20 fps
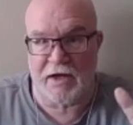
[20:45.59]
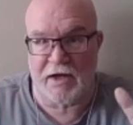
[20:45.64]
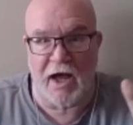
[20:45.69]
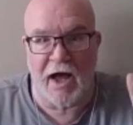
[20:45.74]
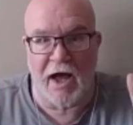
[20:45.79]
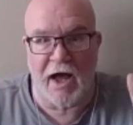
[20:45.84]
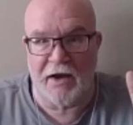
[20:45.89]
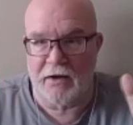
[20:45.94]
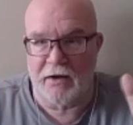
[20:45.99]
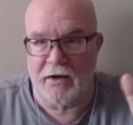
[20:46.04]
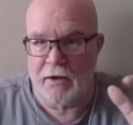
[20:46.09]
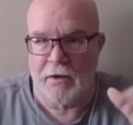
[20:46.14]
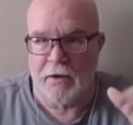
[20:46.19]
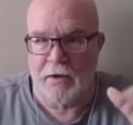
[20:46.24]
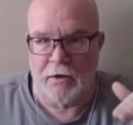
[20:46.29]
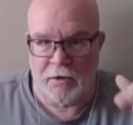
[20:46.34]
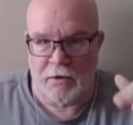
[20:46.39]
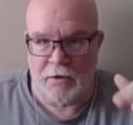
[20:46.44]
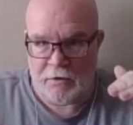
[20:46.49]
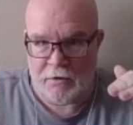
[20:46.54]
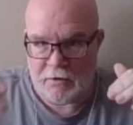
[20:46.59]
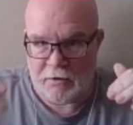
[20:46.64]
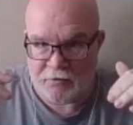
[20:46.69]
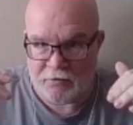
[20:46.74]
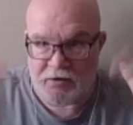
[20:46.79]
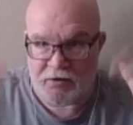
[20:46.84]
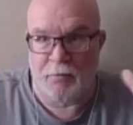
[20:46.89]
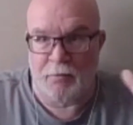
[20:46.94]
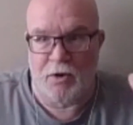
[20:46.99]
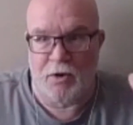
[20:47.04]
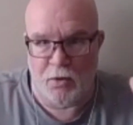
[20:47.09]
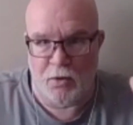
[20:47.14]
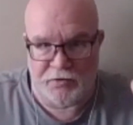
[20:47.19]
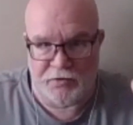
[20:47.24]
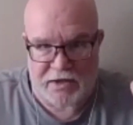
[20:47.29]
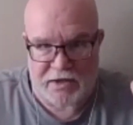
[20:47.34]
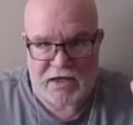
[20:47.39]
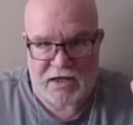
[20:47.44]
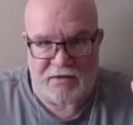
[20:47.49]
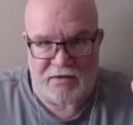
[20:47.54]
on some of
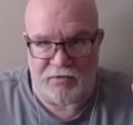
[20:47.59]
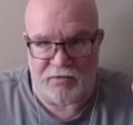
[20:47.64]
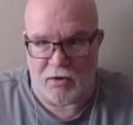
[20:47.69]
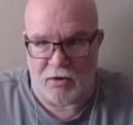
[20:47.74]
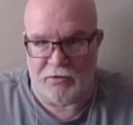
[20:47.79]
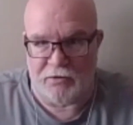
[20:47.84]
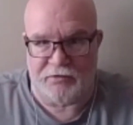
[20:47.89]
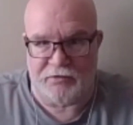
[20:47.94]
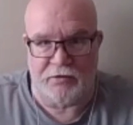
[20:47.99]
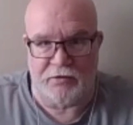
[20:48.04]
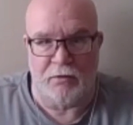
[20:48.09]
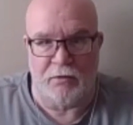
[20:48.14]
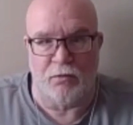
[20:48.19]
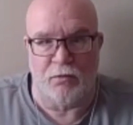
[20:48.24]
those evils.